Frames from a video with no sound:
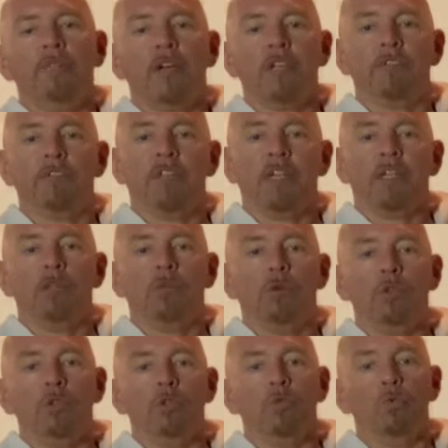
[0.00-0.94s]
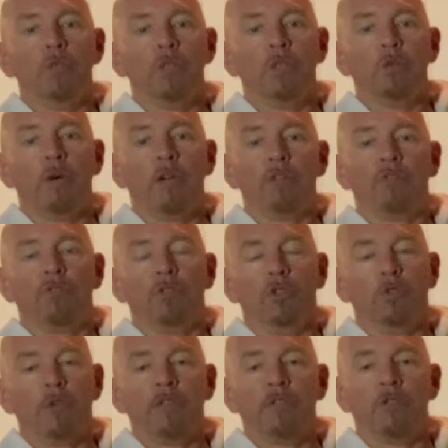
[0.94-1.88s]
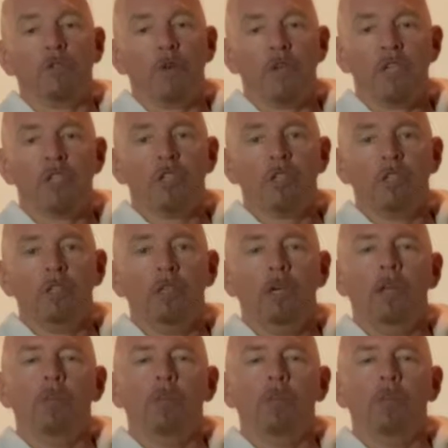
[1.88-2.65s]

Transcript: out of getting what you really want for your restoration,